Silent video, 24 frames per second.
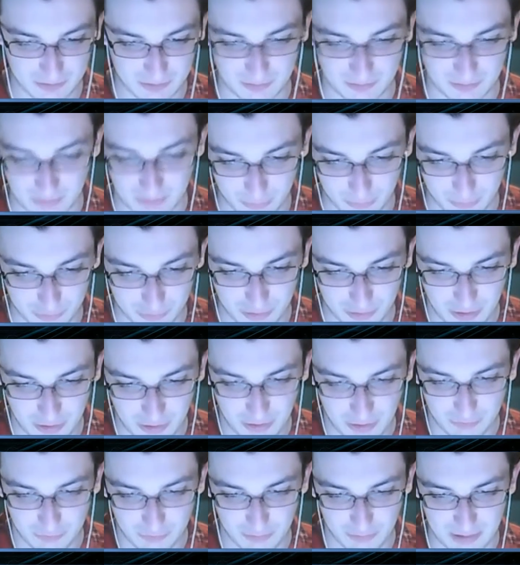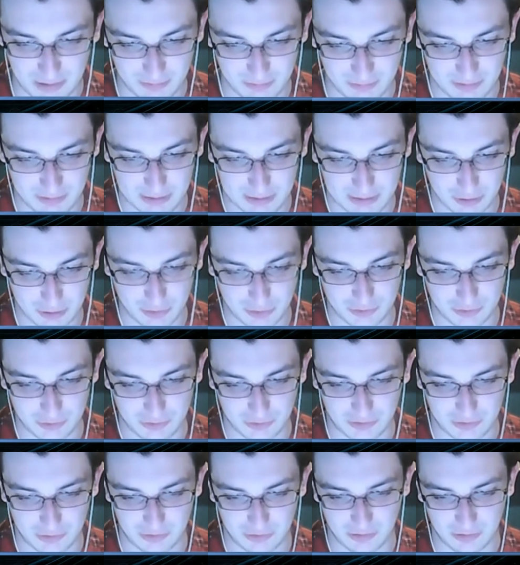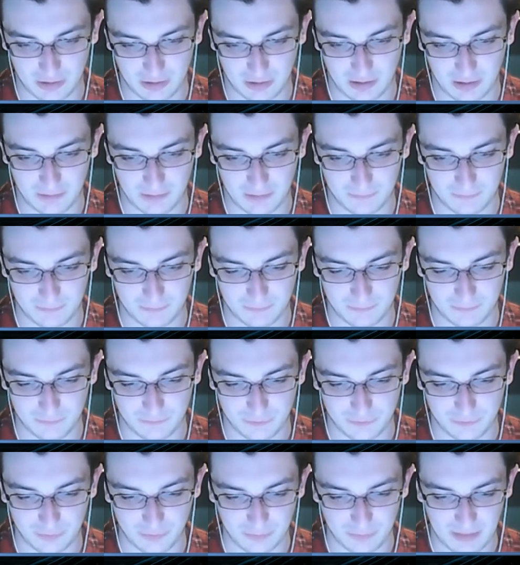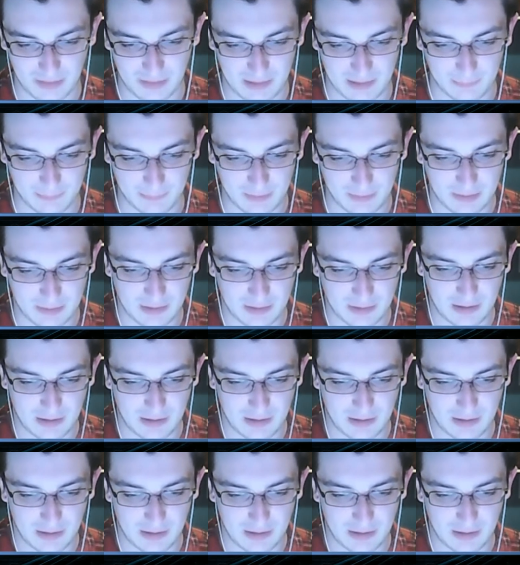it. So that was really, really good from them.